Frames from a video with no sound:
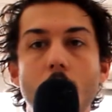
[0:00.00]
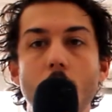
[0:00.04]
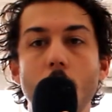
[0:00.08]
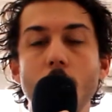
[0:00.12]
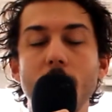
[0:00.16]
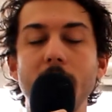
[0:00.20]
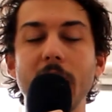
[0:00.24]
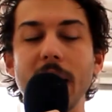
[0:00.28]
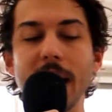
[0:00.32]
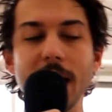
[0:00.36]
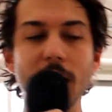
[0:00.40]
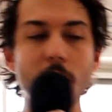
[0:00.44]

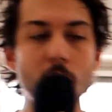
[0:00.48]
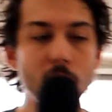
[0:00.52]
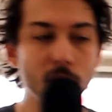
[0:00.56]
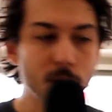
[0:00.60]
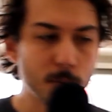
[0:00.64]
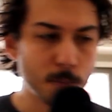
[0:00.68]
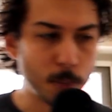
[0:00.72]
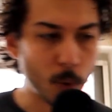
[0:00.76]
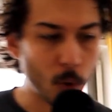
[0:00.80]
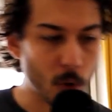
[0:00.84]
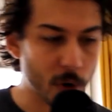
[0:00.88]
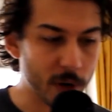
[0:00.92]
Okay,
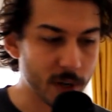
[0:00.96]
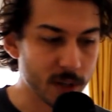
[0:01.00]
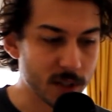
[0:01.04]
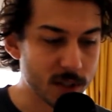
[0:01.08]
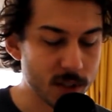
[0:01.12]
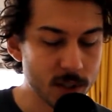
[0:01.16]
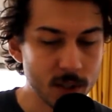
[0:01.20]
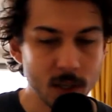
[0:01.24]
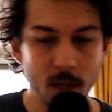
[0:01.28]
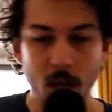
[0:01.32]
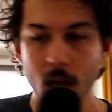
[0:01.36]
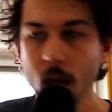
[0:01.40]
last
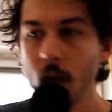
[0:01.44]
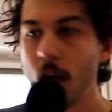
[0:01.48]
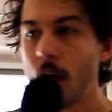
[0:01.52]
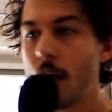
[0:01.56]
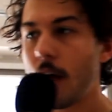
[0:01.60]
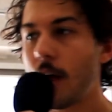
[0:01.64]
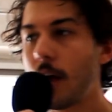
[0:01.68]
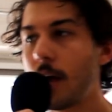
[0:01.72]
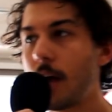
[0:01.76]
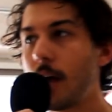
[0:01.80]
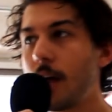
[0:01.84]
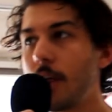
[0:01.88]
point.
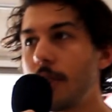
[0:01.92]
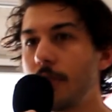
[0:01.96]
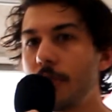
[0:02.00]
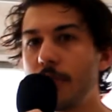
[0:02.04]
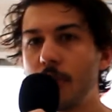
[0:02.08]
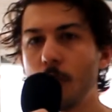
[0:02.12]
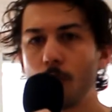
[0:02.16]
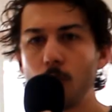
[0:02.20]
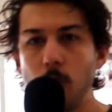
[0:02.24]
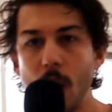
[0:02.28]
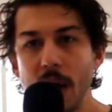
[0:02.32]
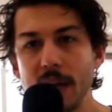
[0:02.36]

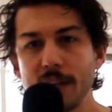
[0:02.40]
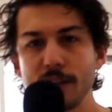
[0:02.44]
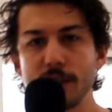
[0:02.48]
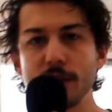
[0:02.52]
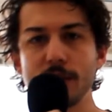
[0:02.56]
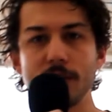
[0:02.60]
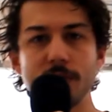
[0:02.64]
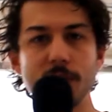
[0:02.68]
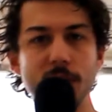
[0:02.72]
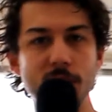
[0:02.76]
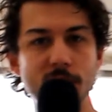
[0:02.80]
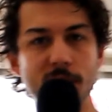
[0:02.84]
The
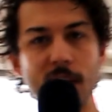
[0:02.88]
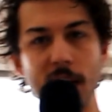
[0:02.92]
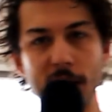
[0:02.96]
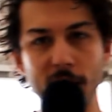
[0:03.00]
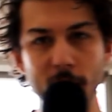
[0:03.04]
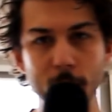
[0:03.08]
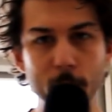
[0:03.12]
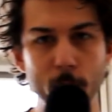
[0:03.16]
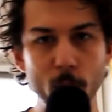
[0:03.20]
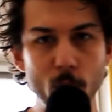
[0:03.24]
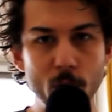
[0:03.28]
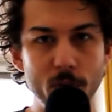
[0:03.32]
writers of the
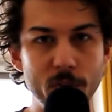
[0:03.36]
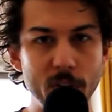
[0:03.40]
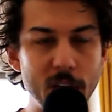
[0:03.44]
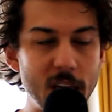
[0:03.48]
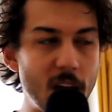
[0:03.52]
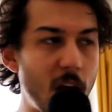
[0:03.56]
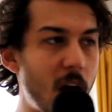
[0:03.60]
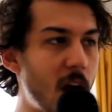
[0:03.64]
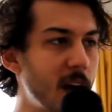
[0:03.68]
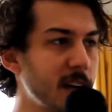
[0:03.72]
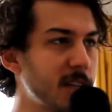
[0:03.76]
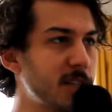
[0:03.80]
second
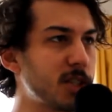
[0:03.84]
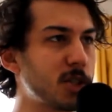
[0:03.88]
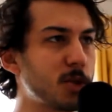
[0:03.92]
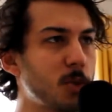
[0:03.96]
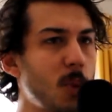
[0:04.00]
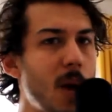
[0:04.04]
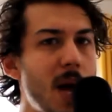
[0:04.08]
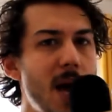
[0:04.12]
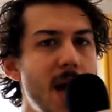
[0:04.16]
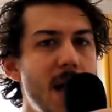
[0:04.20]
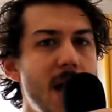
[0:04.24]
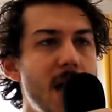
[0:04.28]
movie, I
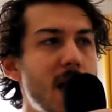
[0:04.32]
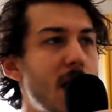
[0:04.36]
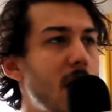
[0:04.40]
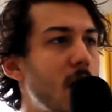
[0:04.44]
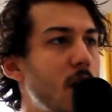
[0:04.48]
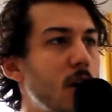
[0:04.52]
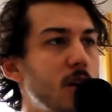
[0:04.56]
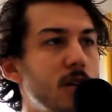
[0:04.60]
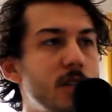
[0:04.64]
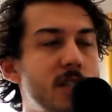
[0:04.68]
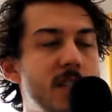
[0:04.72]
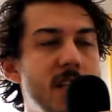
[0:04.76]
swear,
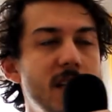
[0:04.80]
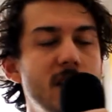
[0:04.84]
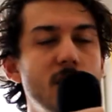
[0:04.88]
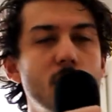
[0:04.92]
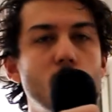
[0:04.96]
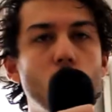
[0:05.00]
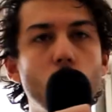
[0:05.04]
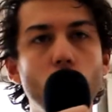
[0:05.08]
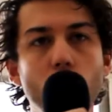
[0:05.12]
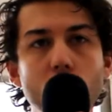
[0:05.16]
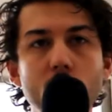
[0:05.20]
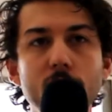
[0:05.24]

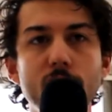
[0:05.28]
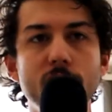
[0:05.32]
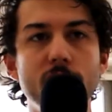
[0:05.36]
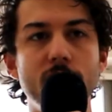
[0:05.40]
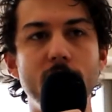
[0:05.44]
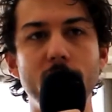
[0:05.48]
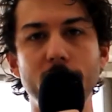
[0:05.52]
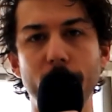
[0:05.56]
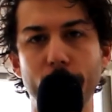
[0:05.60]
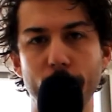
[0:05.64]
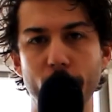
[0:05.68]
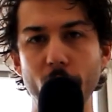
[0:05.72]
didn't watch
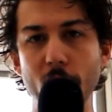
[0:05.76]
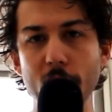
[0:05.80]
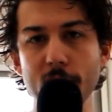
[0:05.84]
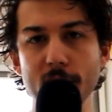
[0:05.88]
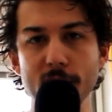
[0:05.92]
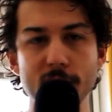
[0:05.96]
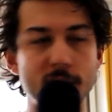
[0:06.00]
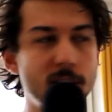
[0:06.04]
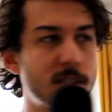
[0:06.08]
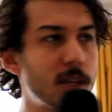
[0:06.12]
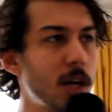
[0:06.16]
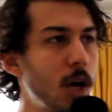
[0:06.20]
the
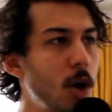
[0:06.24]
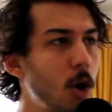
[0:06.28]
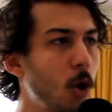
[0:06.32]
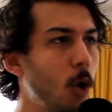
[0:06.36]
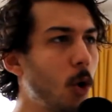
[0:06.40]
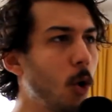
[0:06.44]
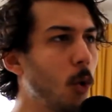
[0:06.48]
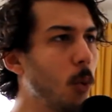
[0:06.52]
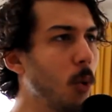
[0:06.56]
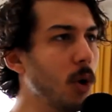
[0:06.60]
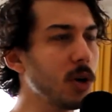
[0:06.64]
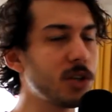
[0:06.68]
first
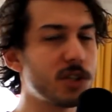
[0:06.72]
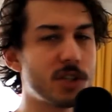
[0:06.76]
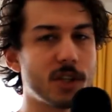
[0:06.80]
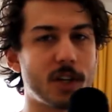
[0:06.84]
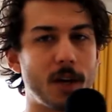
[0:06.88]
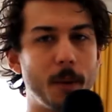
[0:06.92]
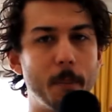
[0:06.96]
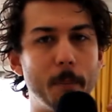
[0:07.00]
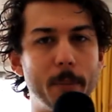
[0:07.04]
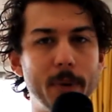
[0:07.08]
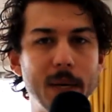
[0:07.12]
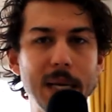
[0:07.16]
or watched a
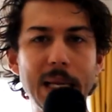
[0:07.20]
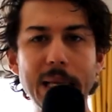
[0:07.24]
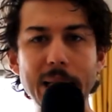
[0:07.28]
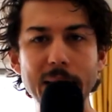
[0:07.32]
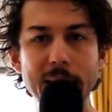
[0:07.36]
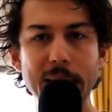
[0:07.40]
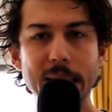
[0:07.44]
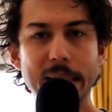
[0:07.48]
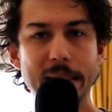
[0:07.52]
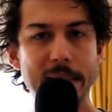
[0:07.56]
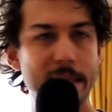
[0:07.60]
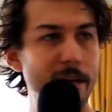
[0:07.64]

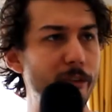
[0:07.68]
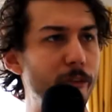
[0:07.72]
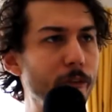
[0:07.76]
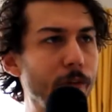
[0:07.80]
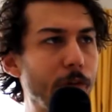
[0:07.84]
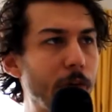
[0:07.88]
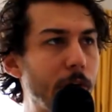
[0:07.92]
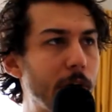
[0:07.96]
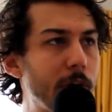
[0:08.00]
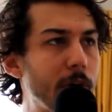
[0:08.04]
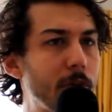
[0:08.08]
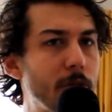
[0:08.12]
completely
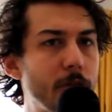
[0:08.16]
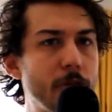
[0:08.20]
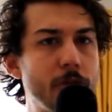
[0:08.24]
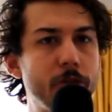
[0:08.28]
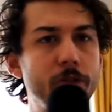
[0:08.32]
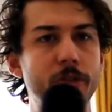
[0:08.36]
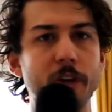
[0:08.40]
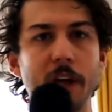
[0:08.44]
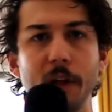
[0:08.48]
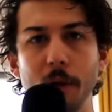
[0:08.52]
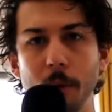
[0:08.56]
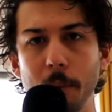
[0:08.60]
different
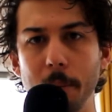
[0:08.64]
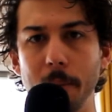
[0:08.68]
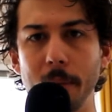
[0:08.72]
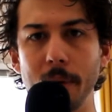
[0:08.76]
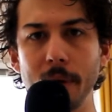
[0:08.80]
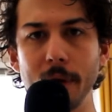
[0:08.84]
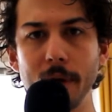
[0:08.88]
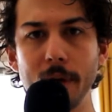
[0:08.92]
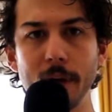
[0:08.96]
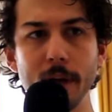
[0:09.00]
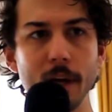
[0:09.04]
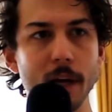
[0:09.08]
film.
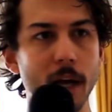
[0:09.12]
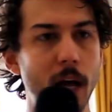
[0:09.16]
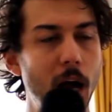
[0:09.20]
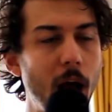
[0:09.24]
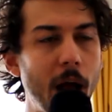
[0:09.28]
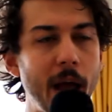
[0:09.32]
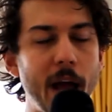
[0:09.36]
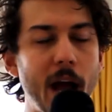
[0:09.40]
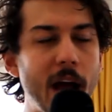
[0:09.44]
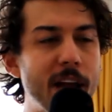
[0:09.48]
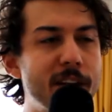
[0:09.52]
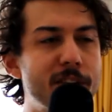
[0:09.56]

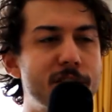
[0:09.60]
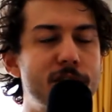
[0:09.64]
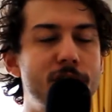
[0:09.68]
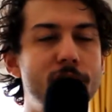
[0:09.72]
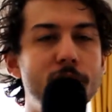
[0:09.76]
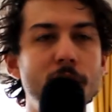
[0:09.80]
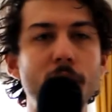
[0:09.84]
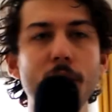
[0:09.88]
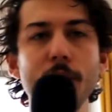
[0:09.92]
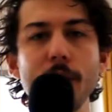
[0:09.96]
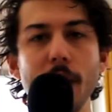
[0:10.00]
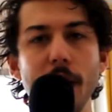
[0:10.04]
I
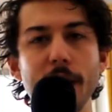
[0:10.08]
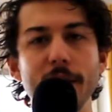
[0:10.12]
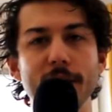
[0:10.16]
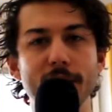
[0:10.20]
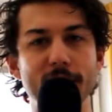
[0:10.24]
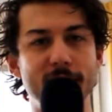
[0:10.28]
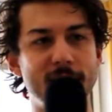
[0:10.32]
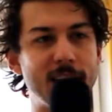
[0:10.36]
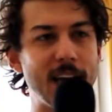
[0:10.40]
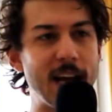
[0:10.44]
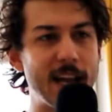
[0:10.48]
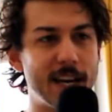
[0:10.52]
don't
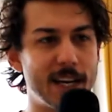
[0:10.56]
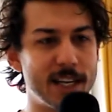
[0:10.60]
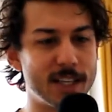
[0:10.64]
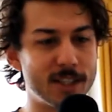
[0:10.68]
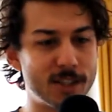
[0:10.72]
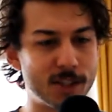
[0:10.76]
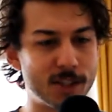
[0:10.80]
understand it.